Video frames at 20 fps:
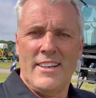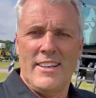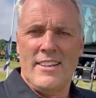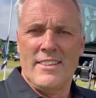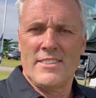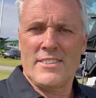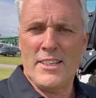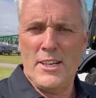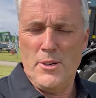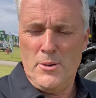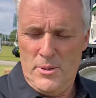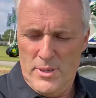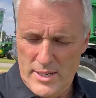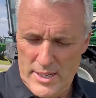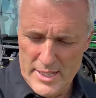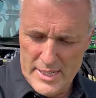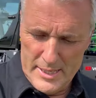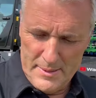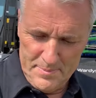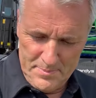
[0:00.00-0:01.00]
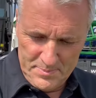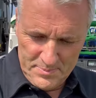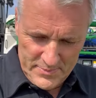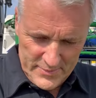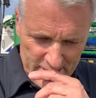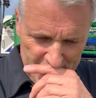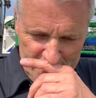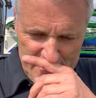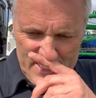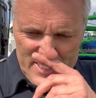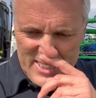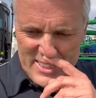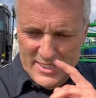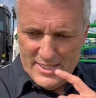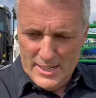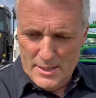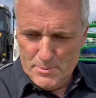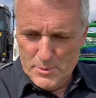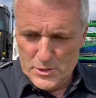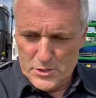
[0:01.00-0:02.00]
So
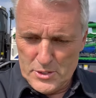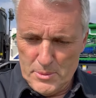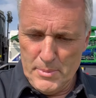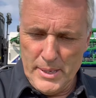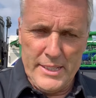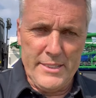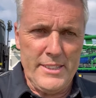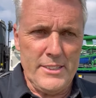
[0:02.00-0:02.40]
I must admit